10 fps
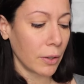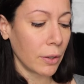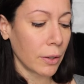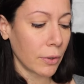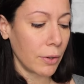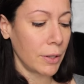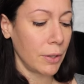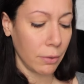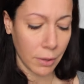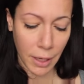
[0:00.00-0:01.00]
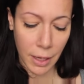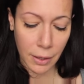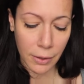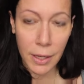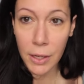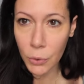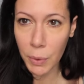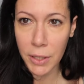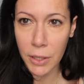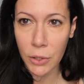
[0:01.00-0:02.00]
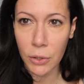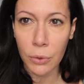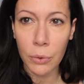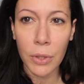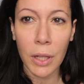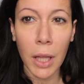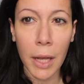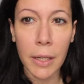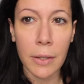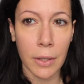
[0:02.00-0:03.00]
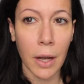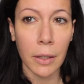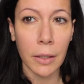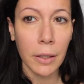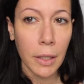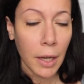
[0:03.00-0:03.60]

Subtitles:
you're going to take the 22, the lightest color,